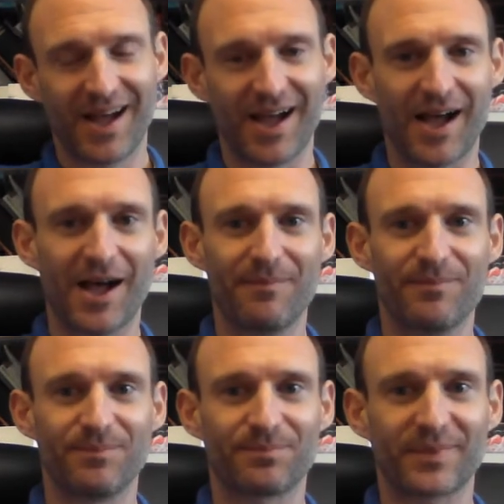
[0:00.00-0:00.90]

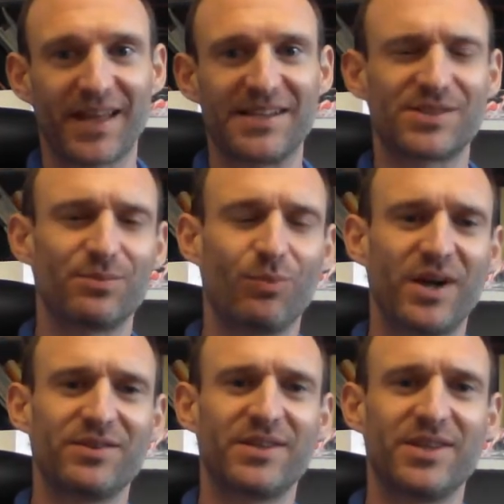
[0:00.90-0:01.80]
and it's
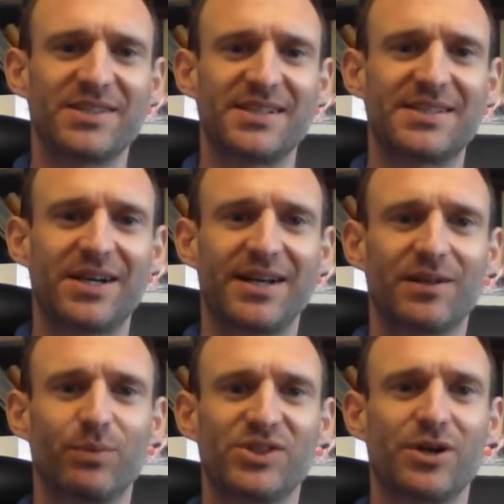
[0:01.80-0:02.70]
one that's
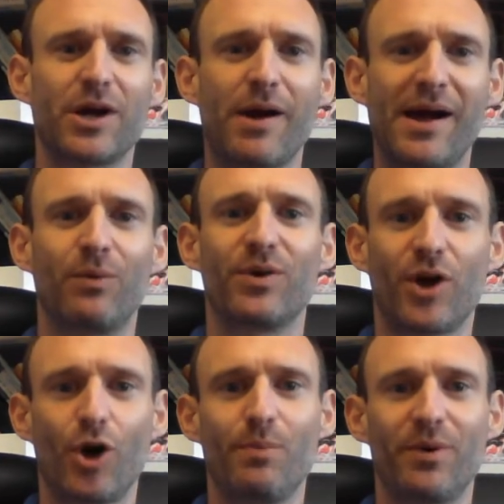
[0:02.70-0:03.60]
entitled "We Shall Go Out with
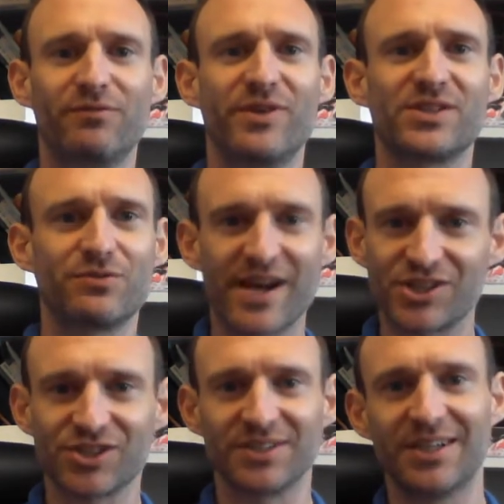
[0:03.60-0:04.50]
Hope of
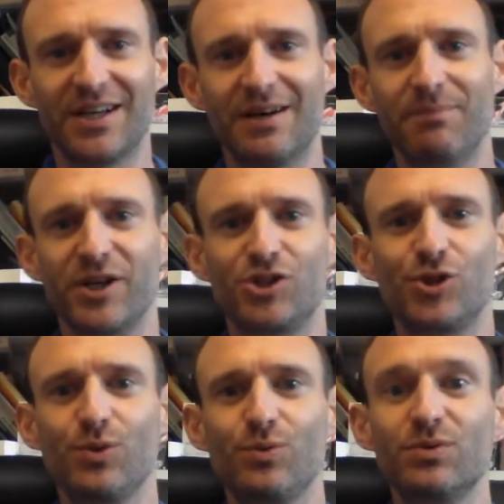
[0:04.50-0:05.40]
Resurrection" by
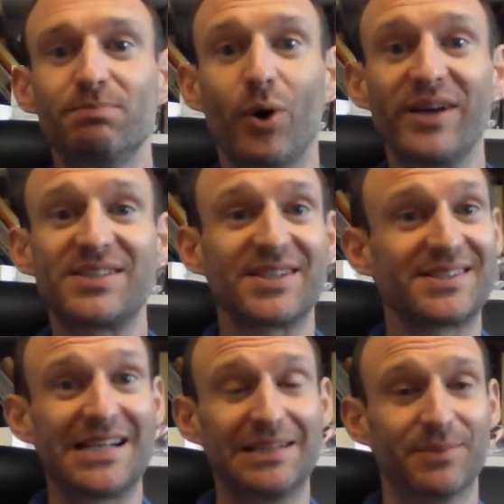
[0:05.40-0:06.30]
June Boyce
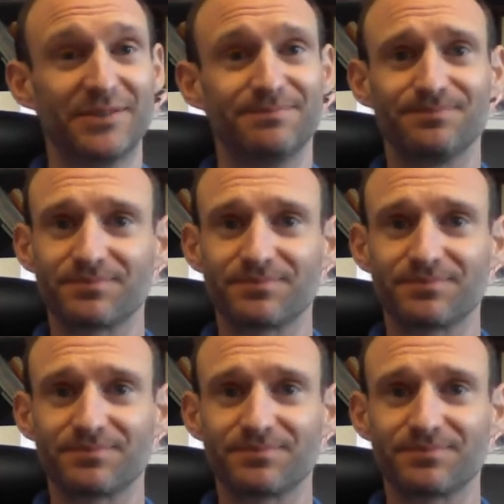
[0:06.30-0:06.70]
Tillman.